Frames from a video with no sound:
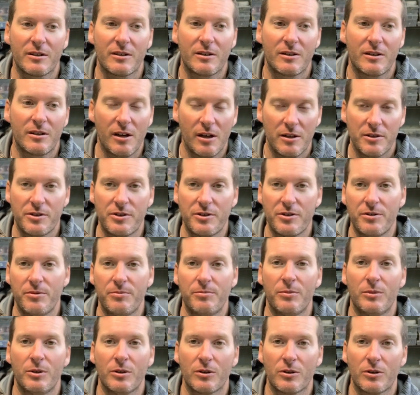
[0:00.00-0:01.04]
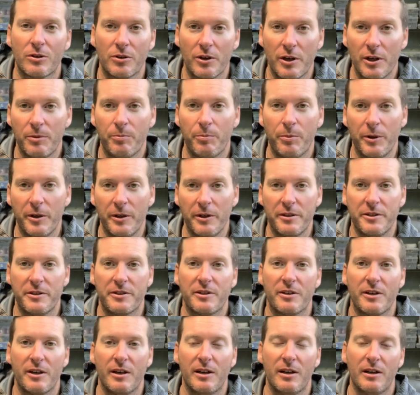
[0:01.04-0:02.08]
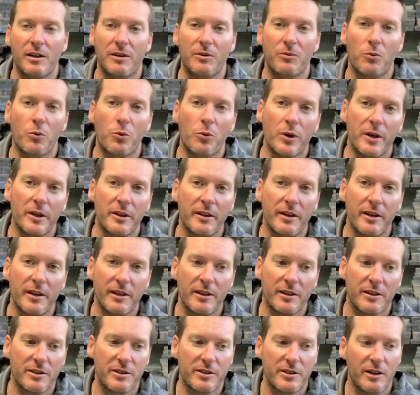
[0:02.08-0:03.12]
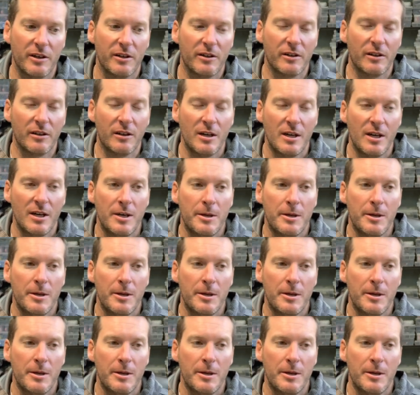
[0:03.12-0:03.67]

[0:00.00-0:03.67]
custom crankbaits and when they excel.